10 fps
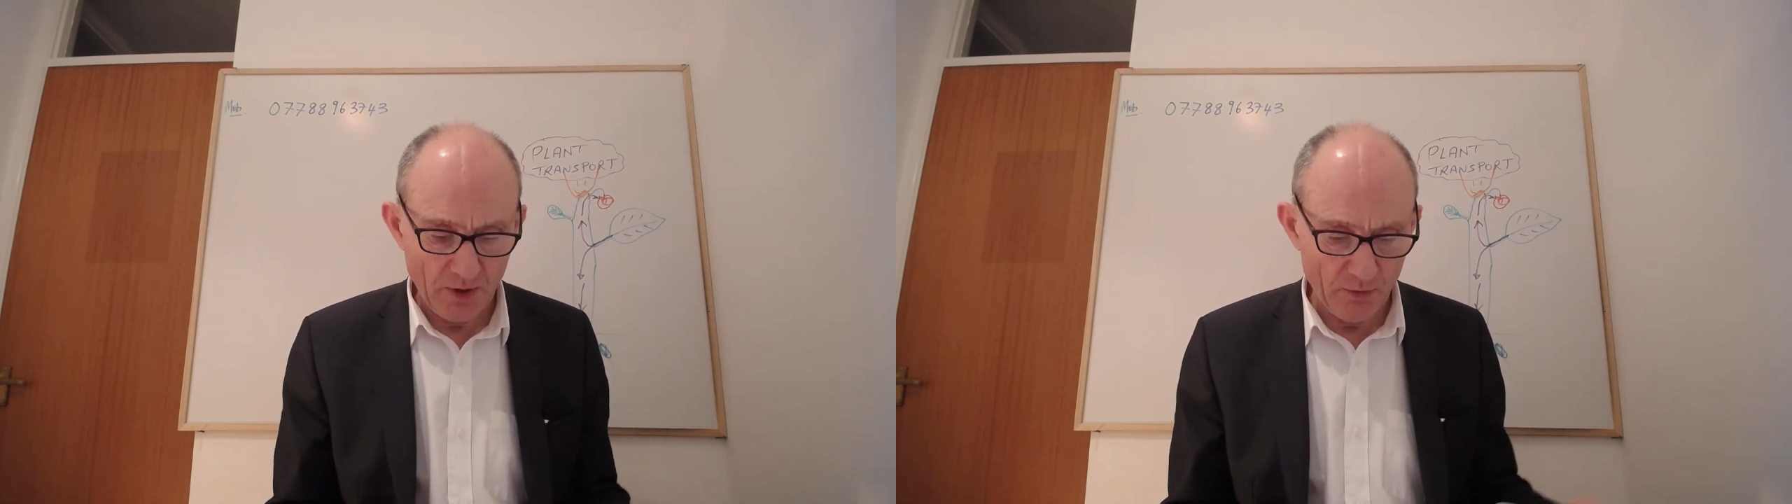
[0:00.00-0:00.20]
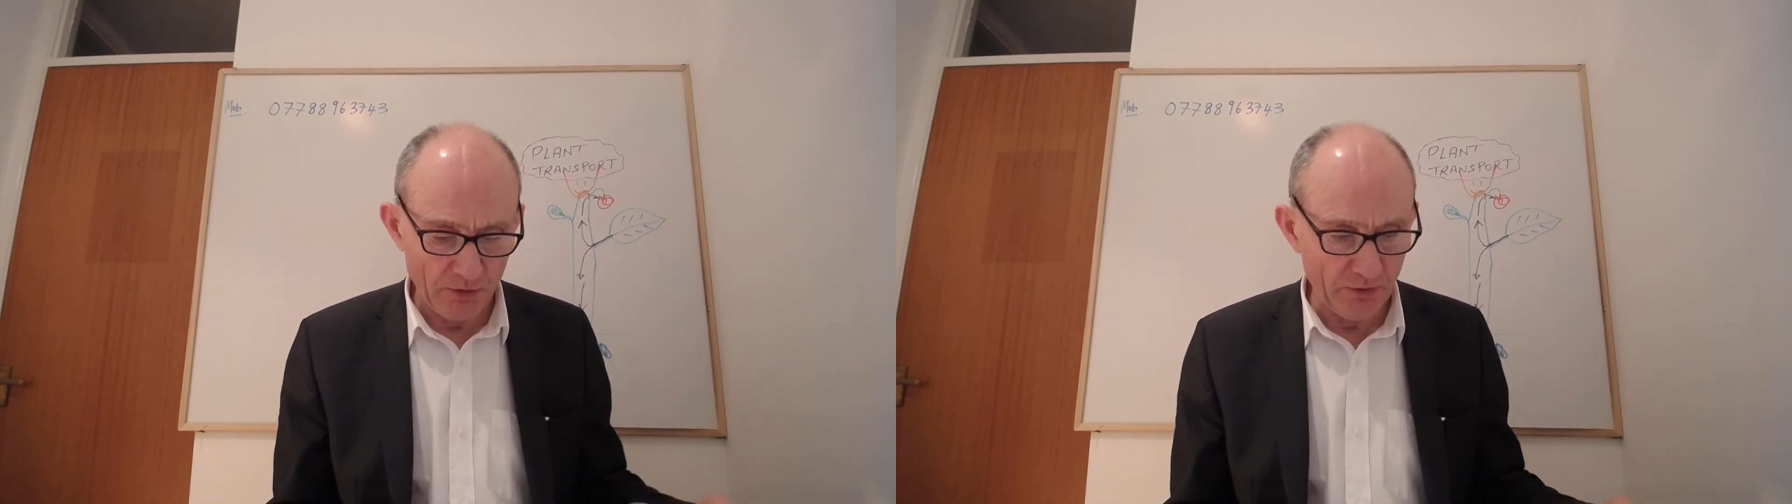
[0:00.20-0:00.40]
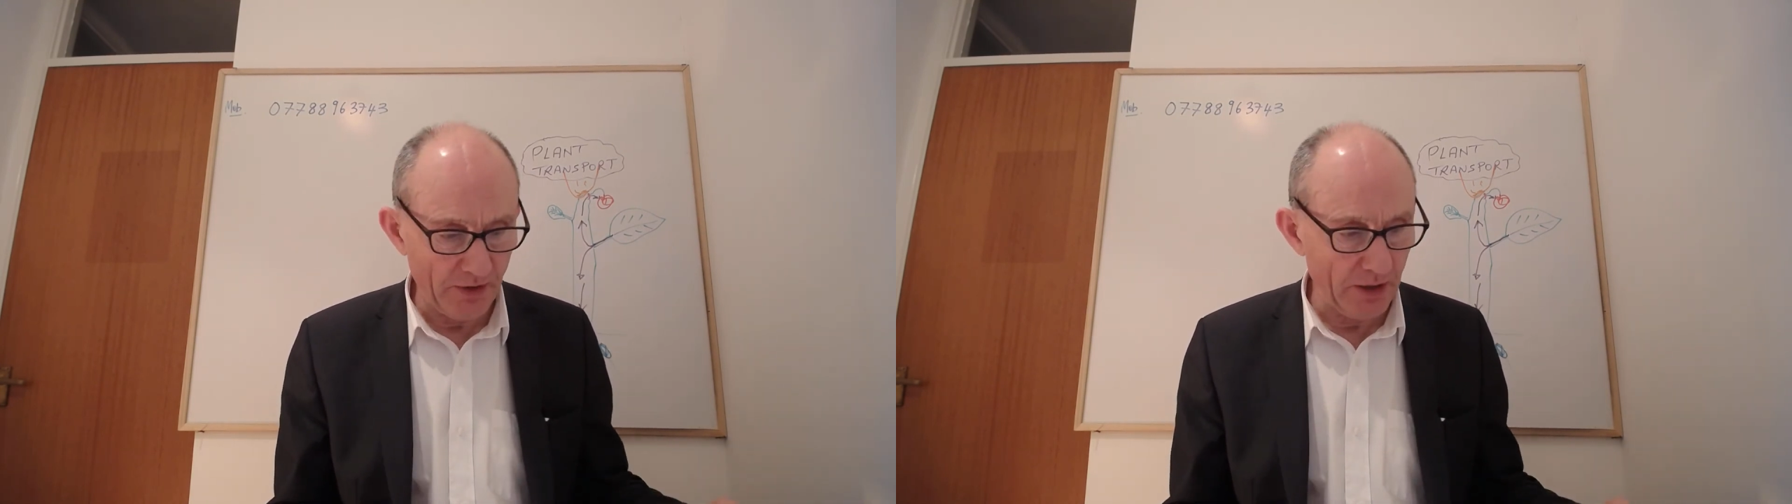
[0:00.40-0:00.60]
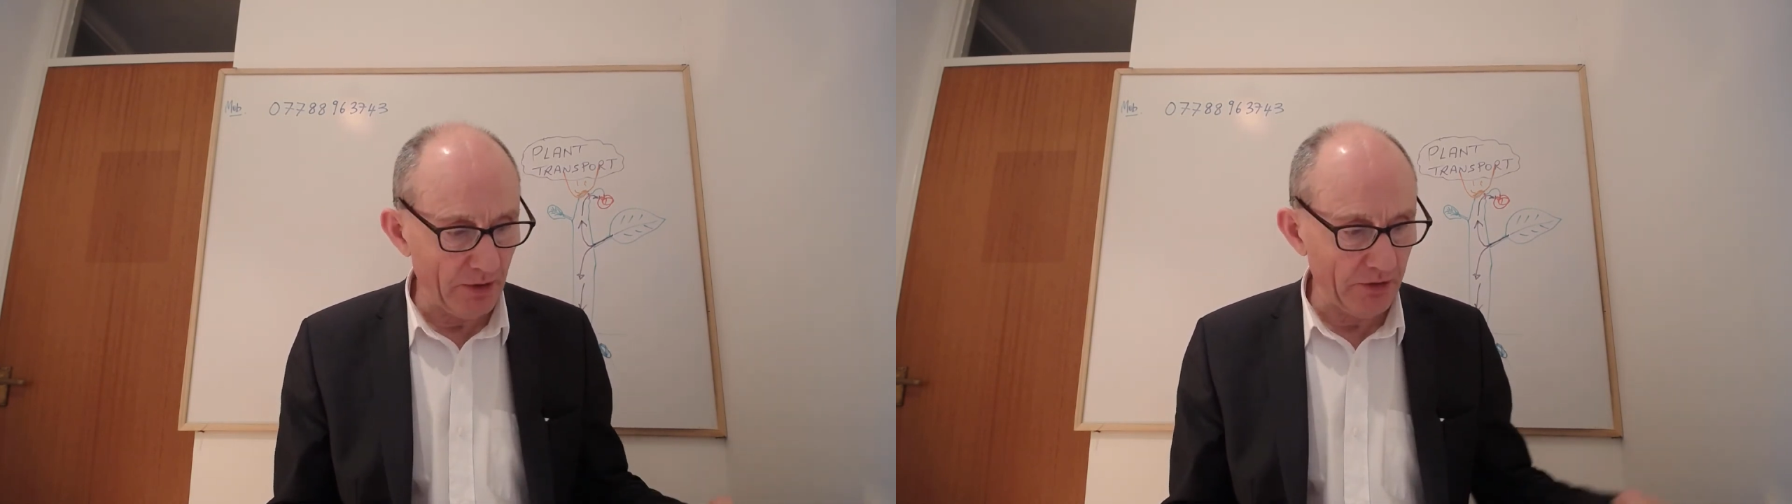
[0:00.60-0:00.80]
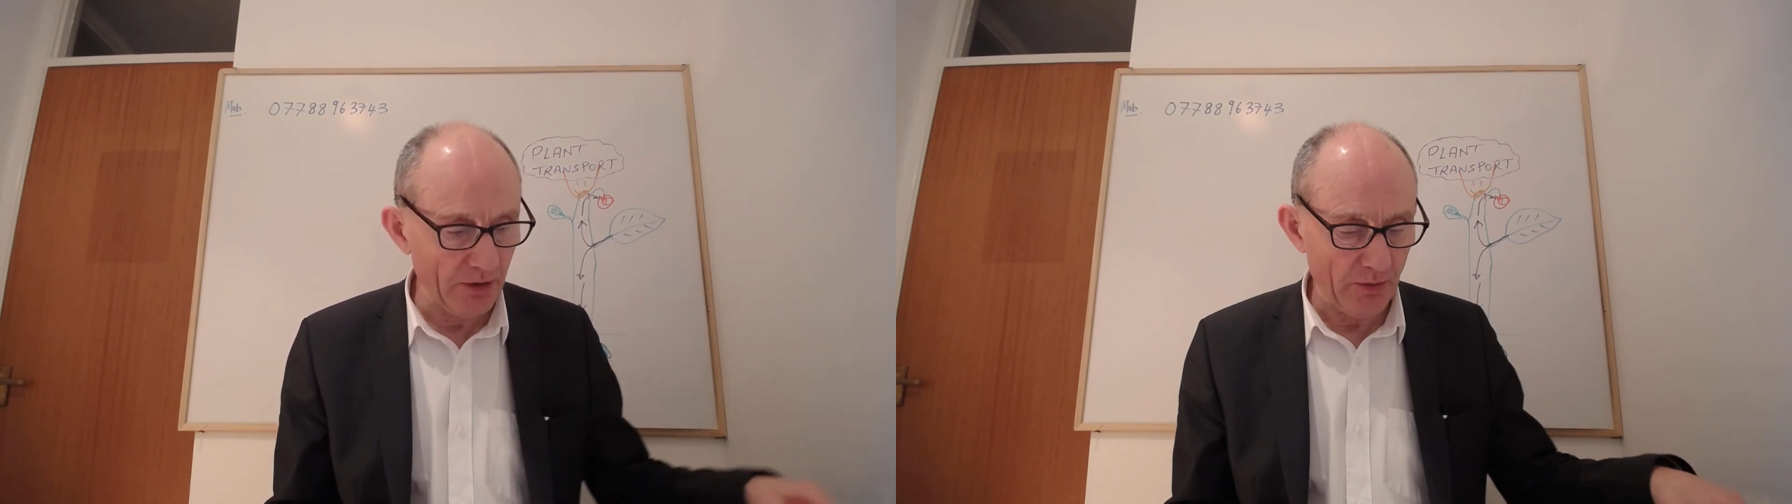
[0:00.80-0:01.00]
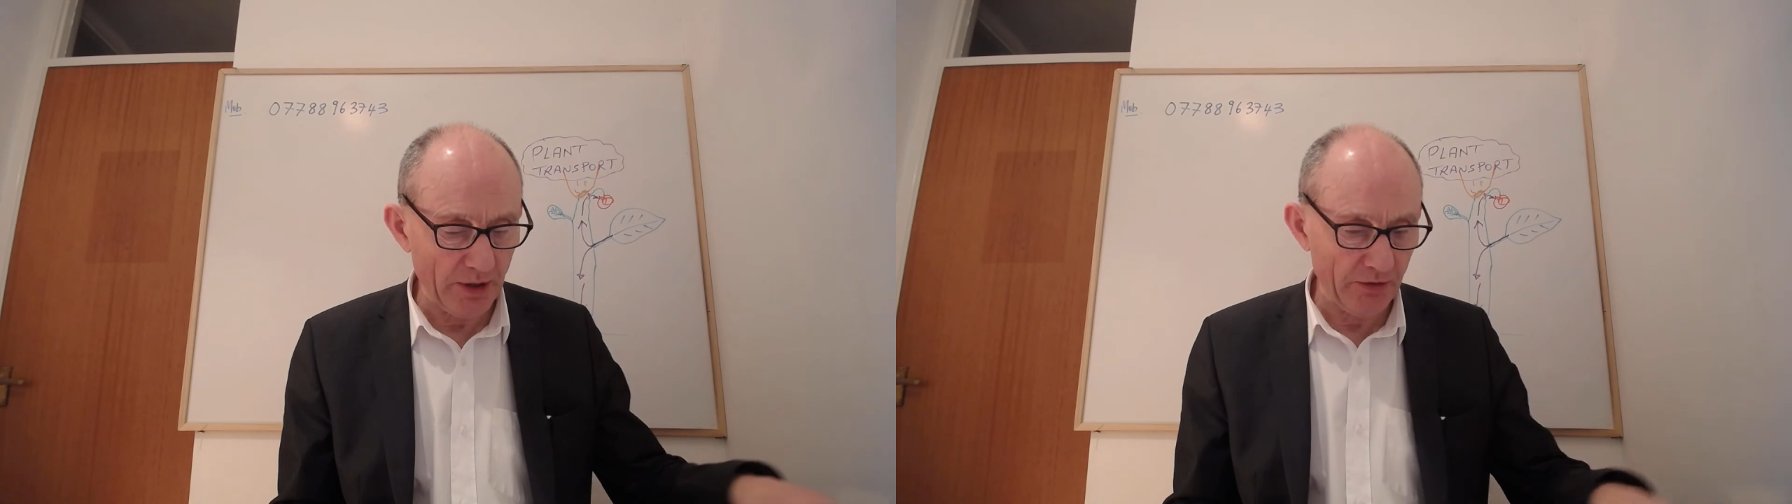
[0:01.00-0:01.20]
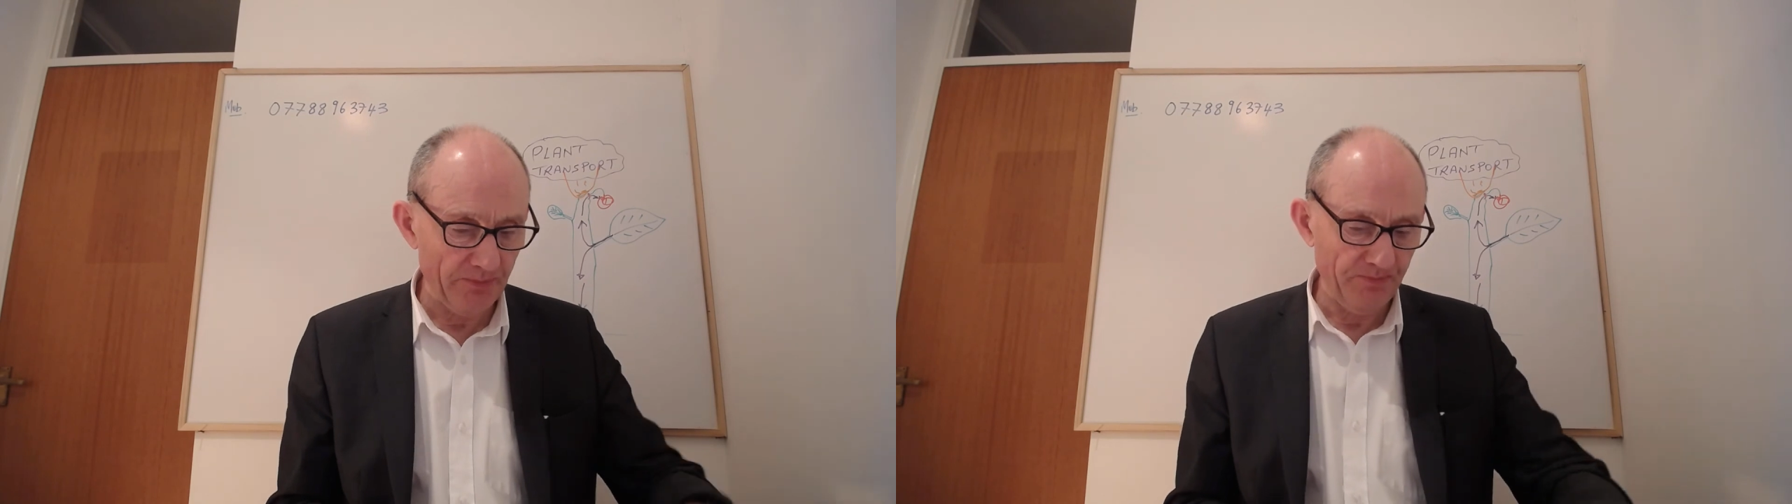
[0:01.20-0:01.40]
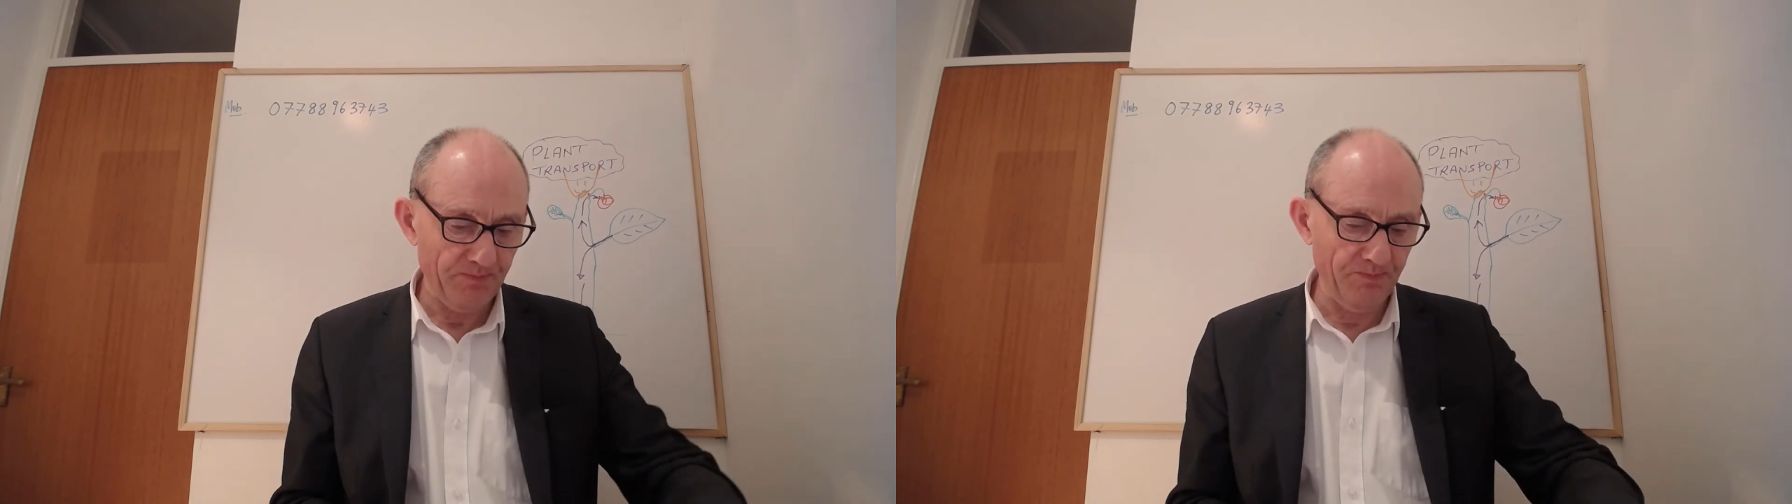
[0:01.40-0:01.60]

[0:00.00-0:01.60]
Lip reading: which is a very recent question